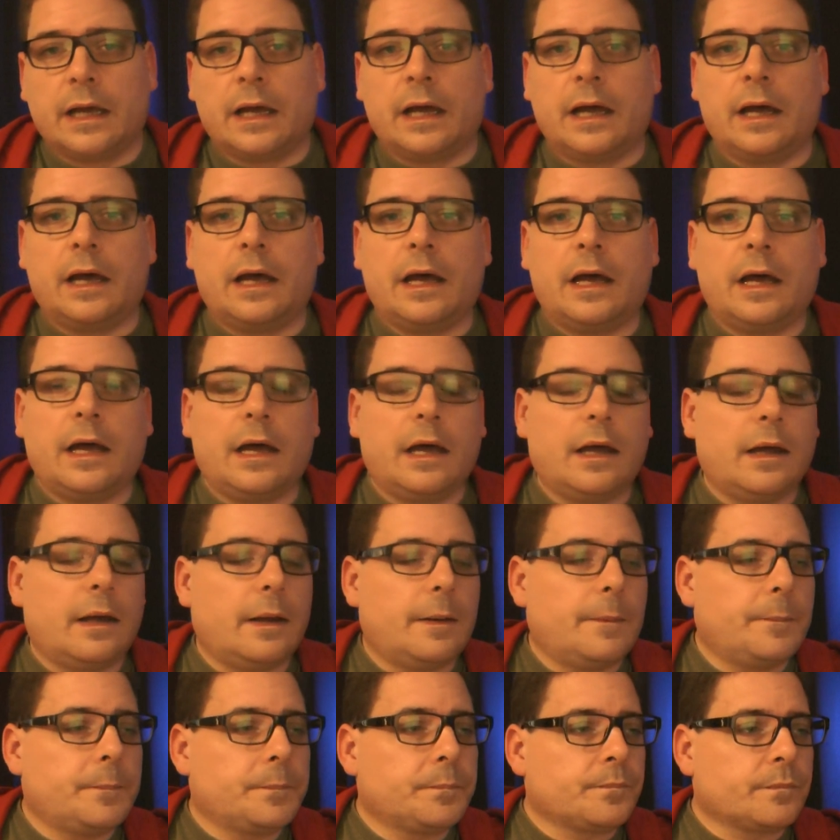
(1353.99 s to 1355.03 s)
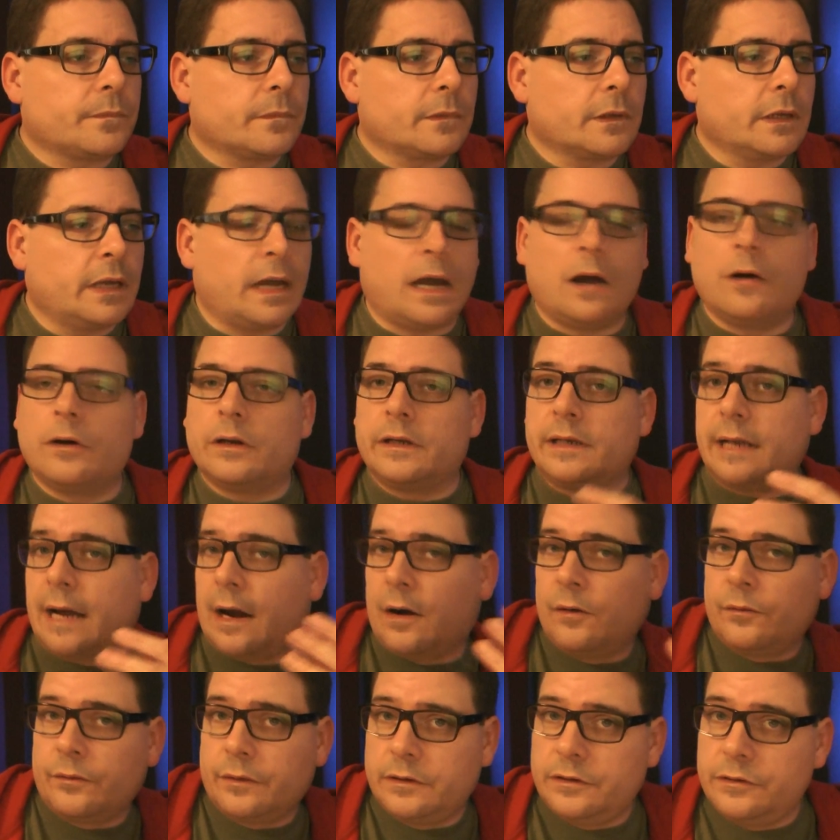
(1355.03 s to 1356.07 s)
Yeah, and
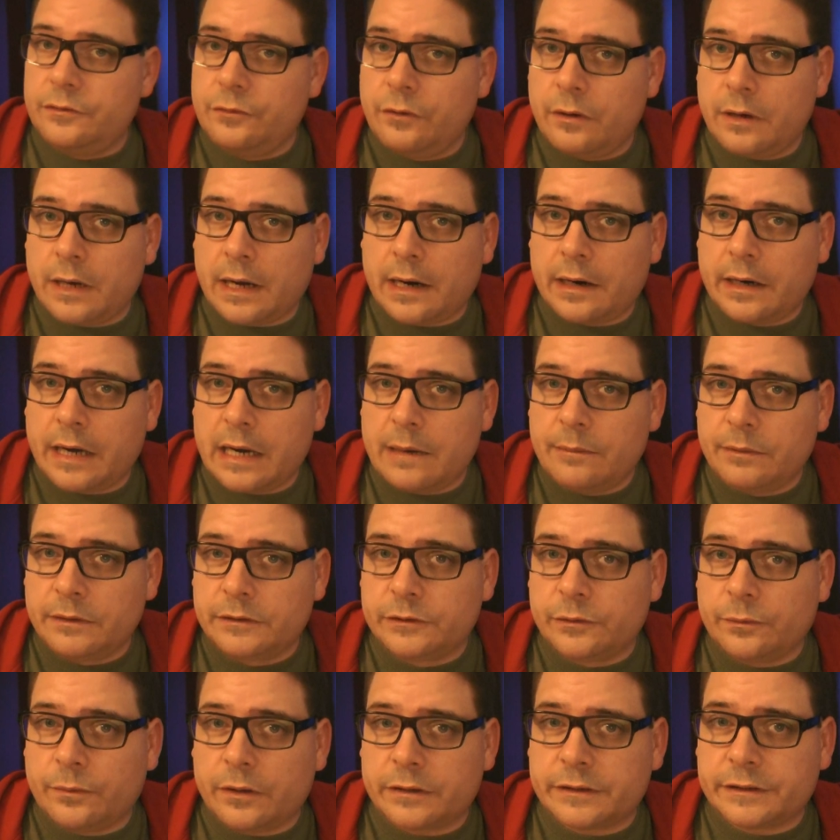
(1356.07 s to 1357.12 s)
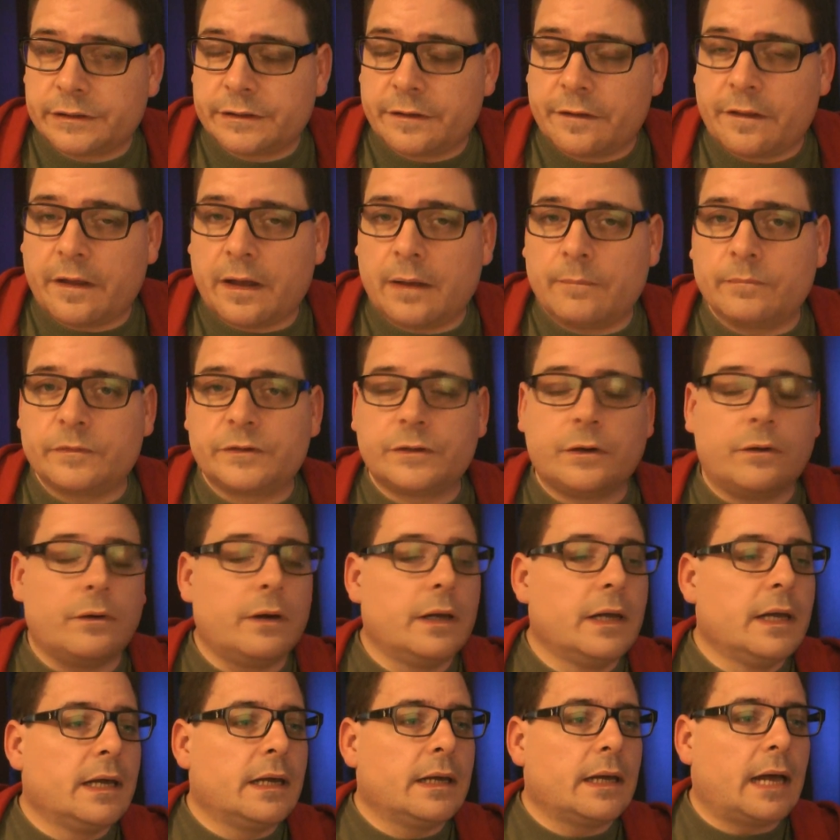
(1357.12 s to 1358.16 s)
now you are able to watch them, so
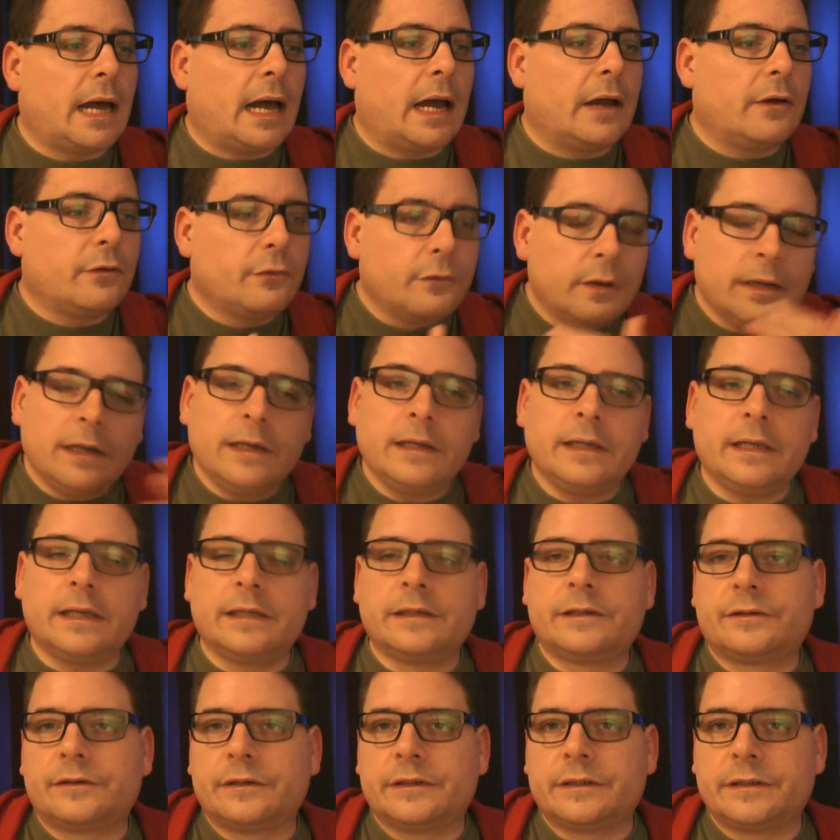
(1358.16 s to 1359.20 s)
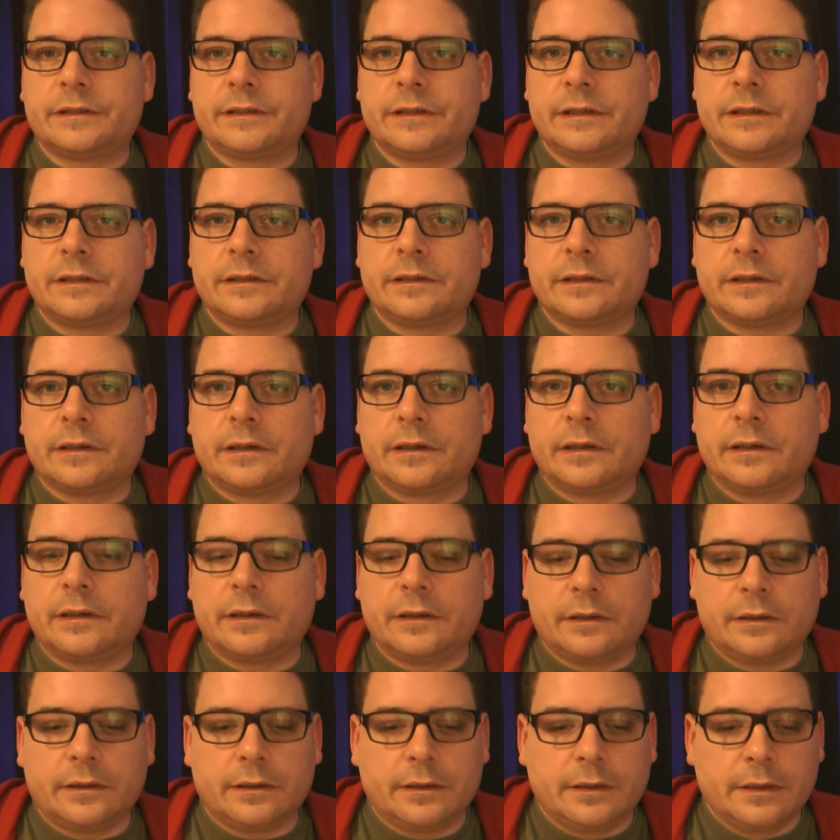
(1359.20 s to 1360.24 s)
I'm really interested
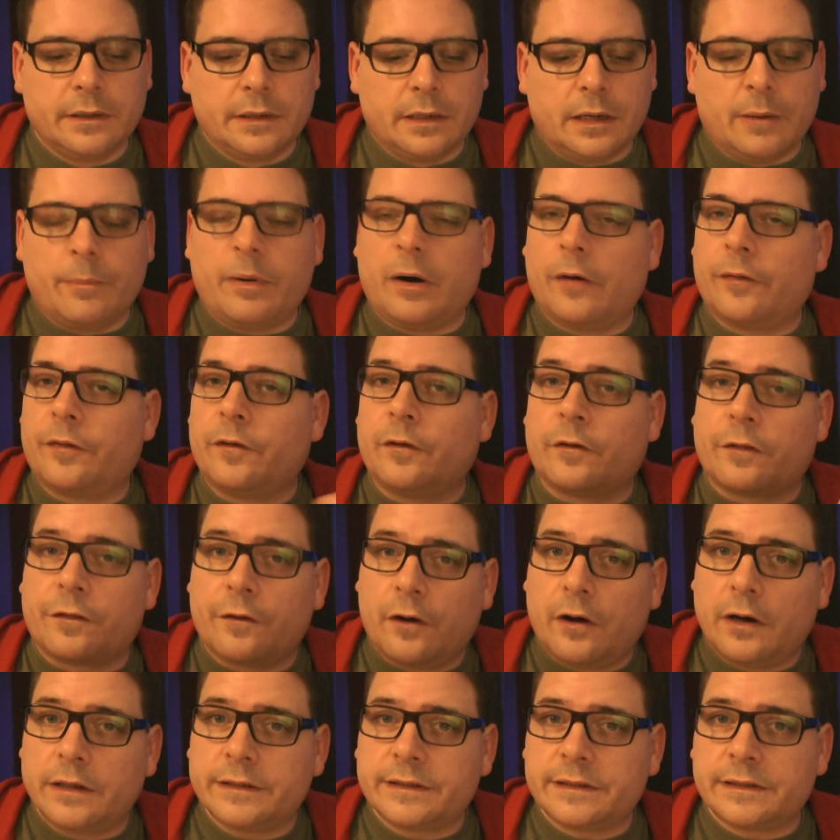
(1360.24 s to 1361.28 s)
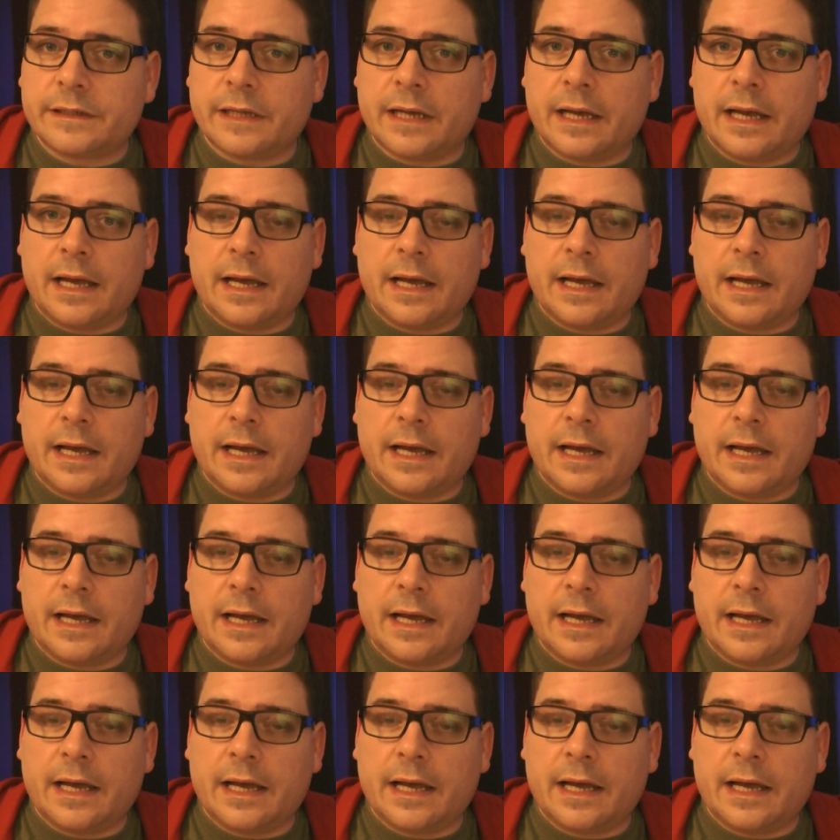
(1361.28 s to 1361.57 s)
about your thoughts